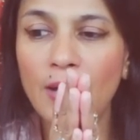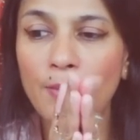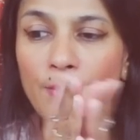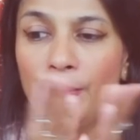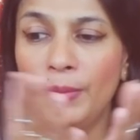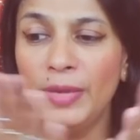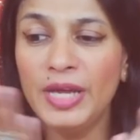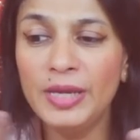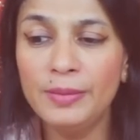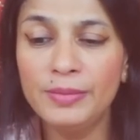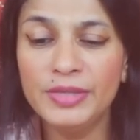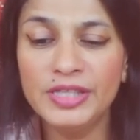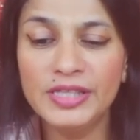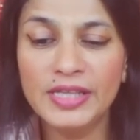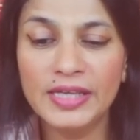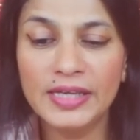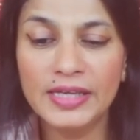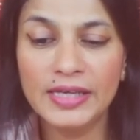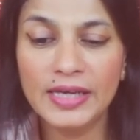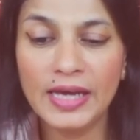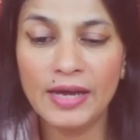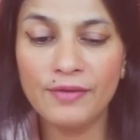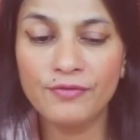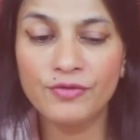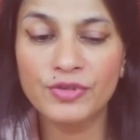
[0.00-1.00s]
Maybe
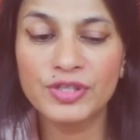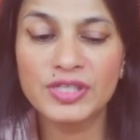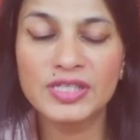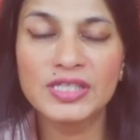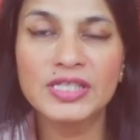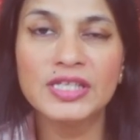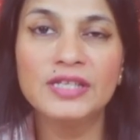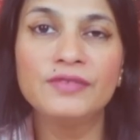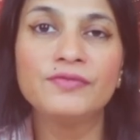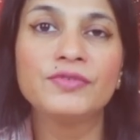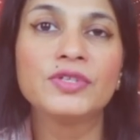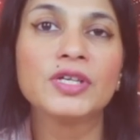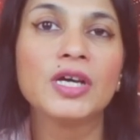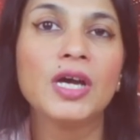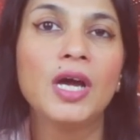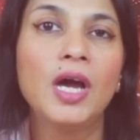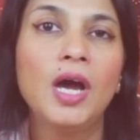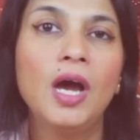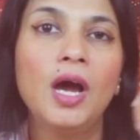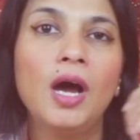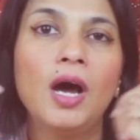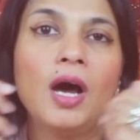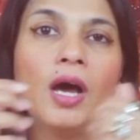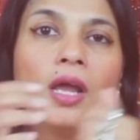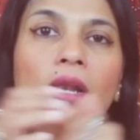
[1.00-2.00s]
they have received
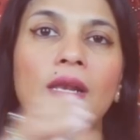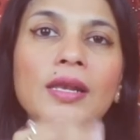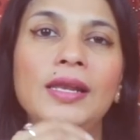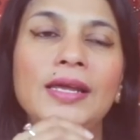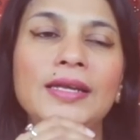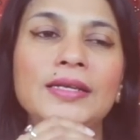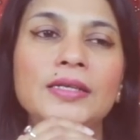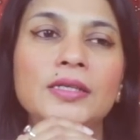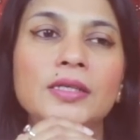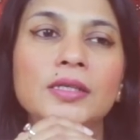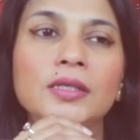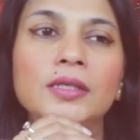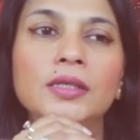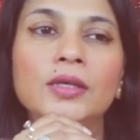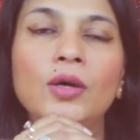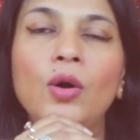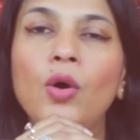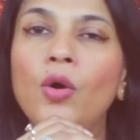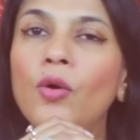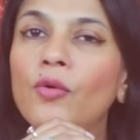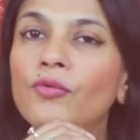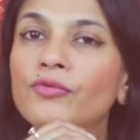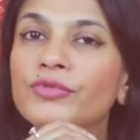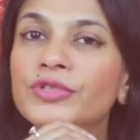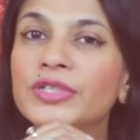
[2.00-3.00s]
a letter
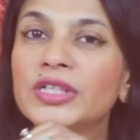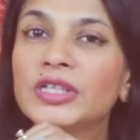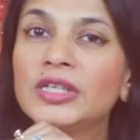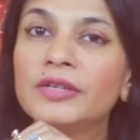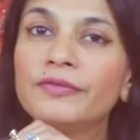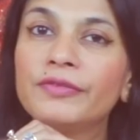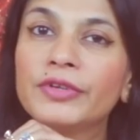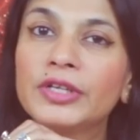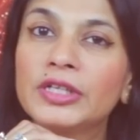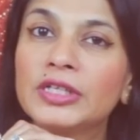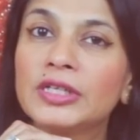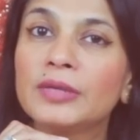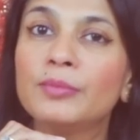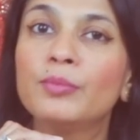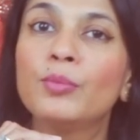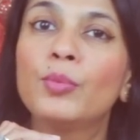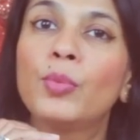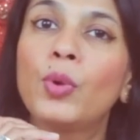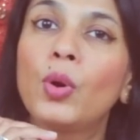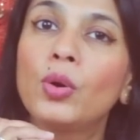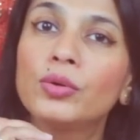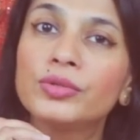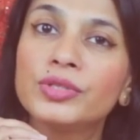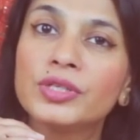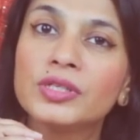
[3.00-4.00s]
of significant
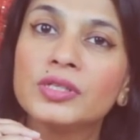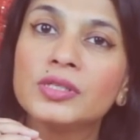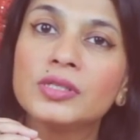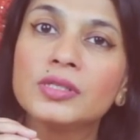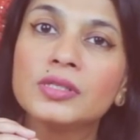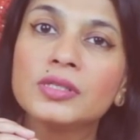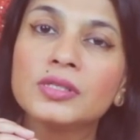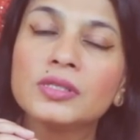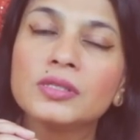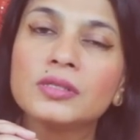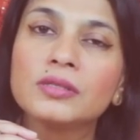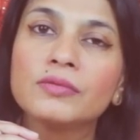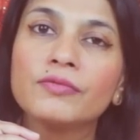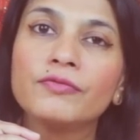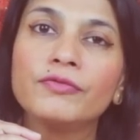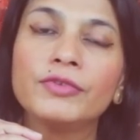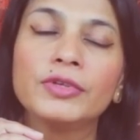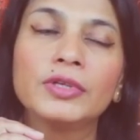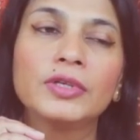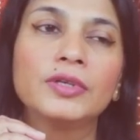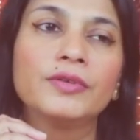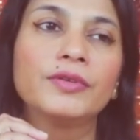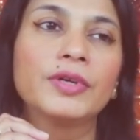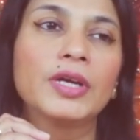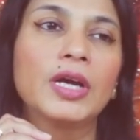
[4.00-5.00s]
importance
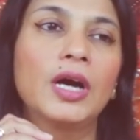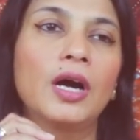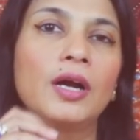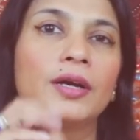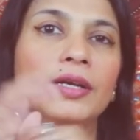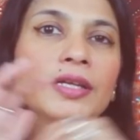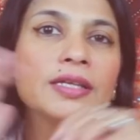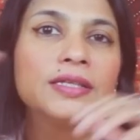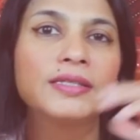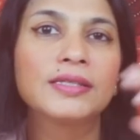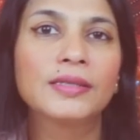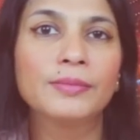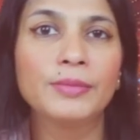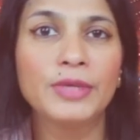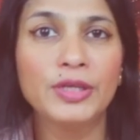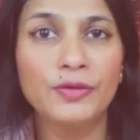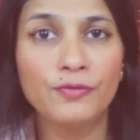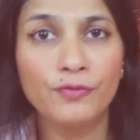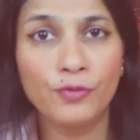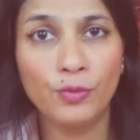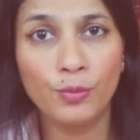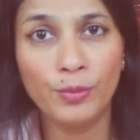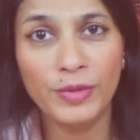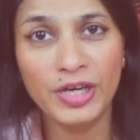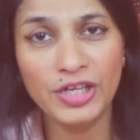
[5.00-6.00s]
regarding some
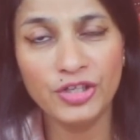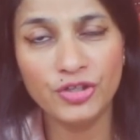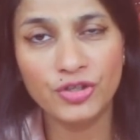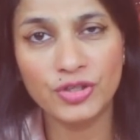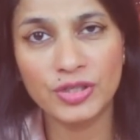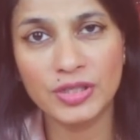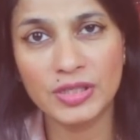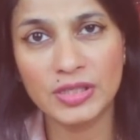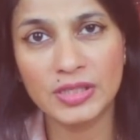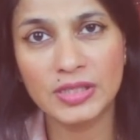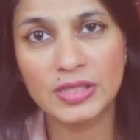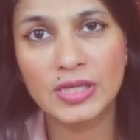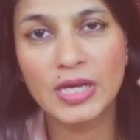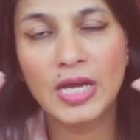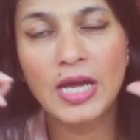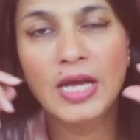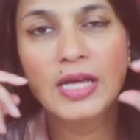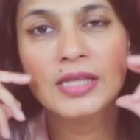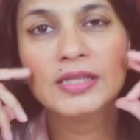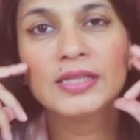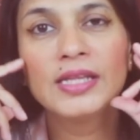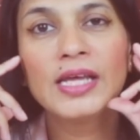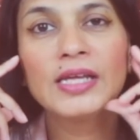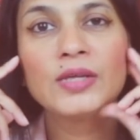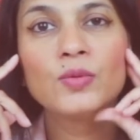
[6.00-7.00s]
informations
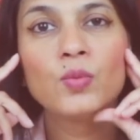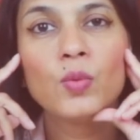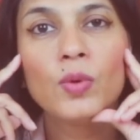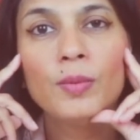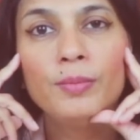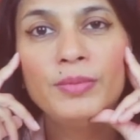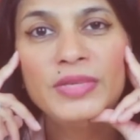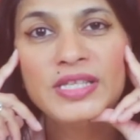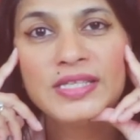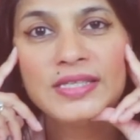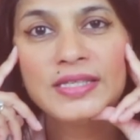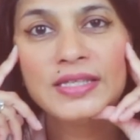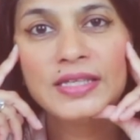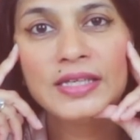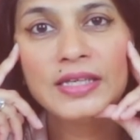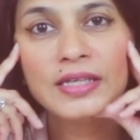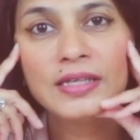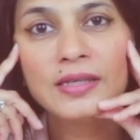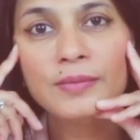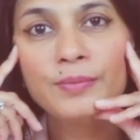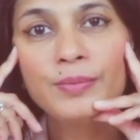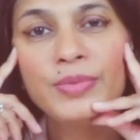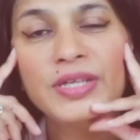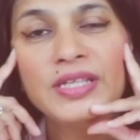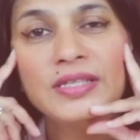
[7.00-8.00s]
that were
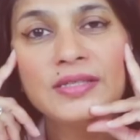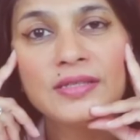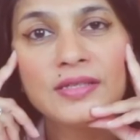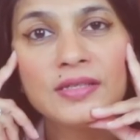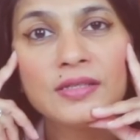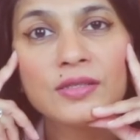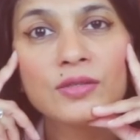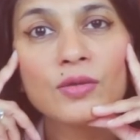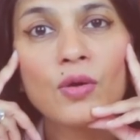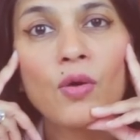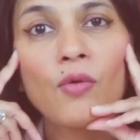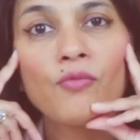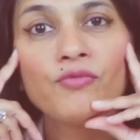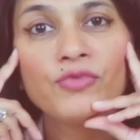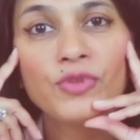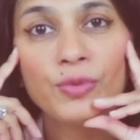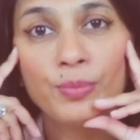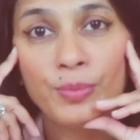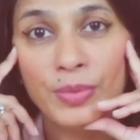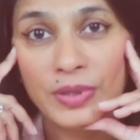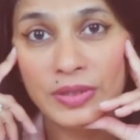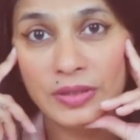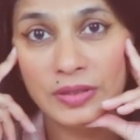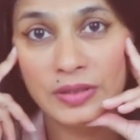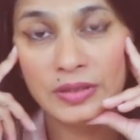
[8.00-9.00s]
missing pieces of the
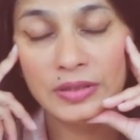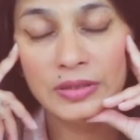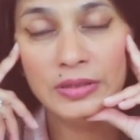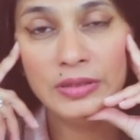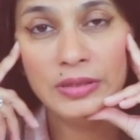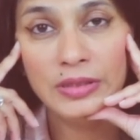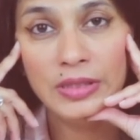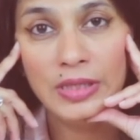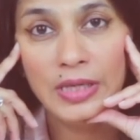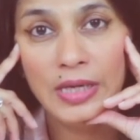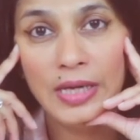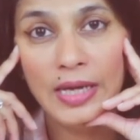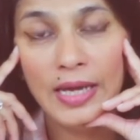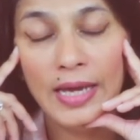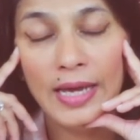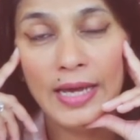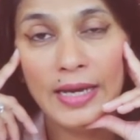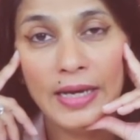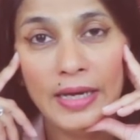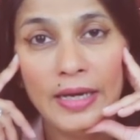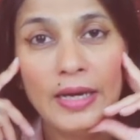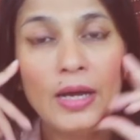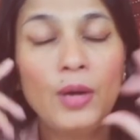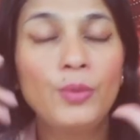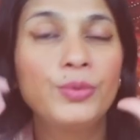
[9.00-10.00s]
puzzle,
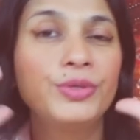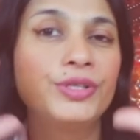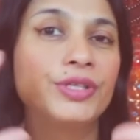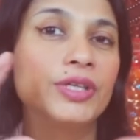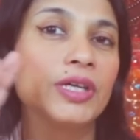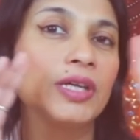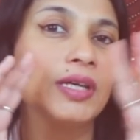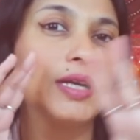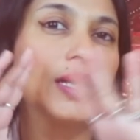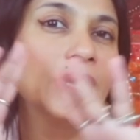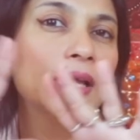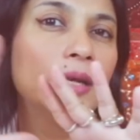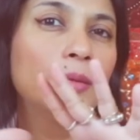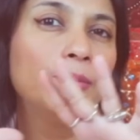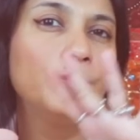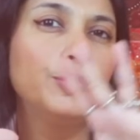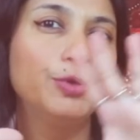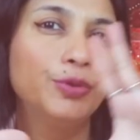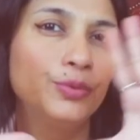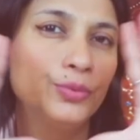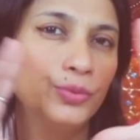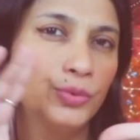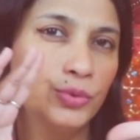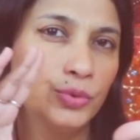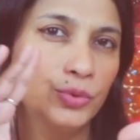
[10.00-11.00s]
and now it can help
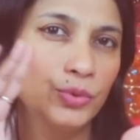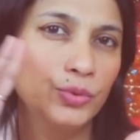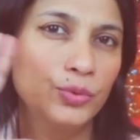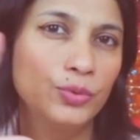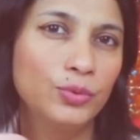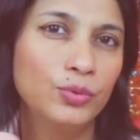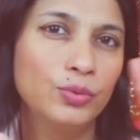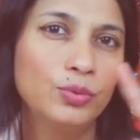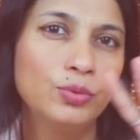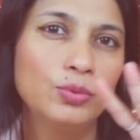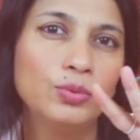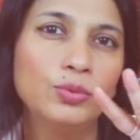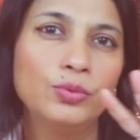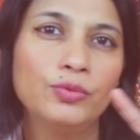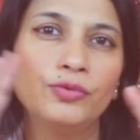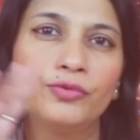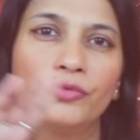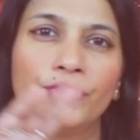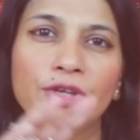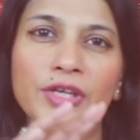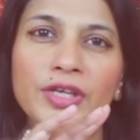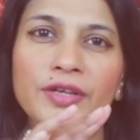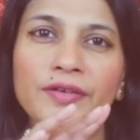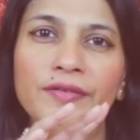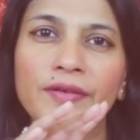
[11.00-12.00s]
you to
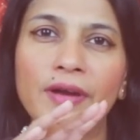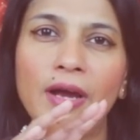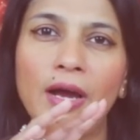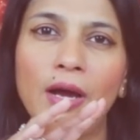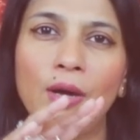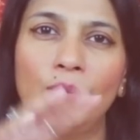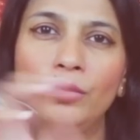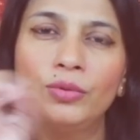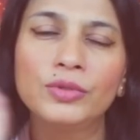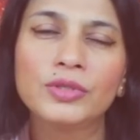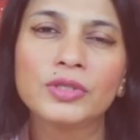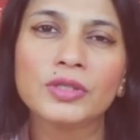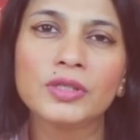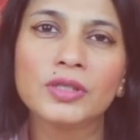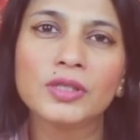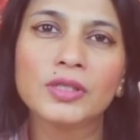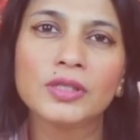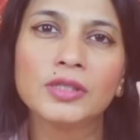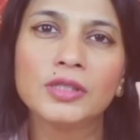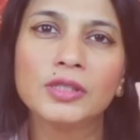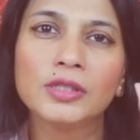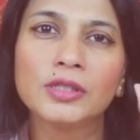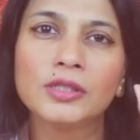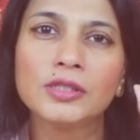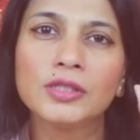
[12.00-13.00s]
figure out
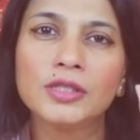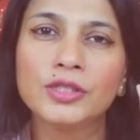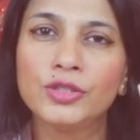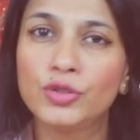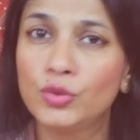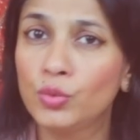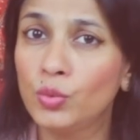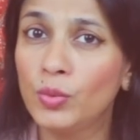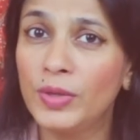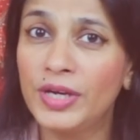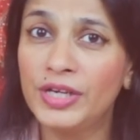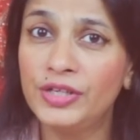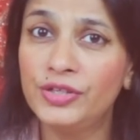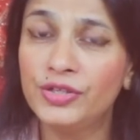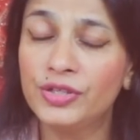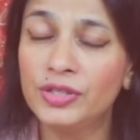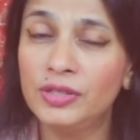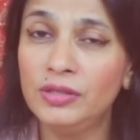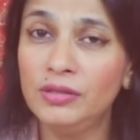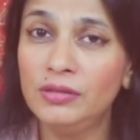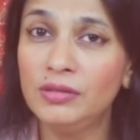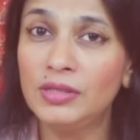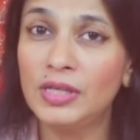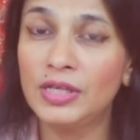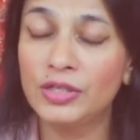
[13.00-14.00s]
the
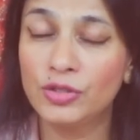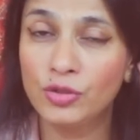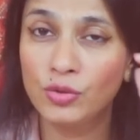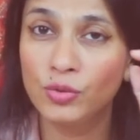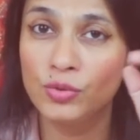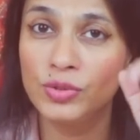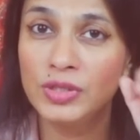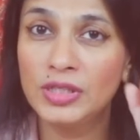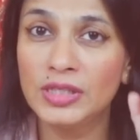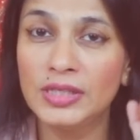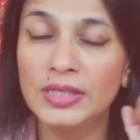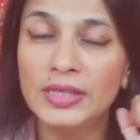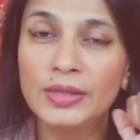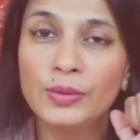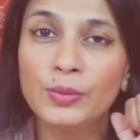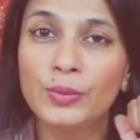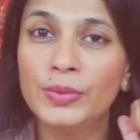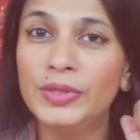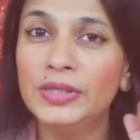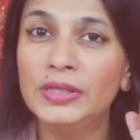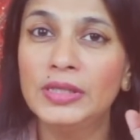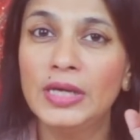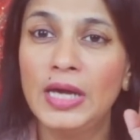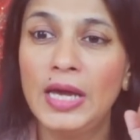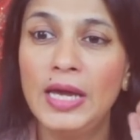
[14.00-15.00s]
situation that you're dealing with.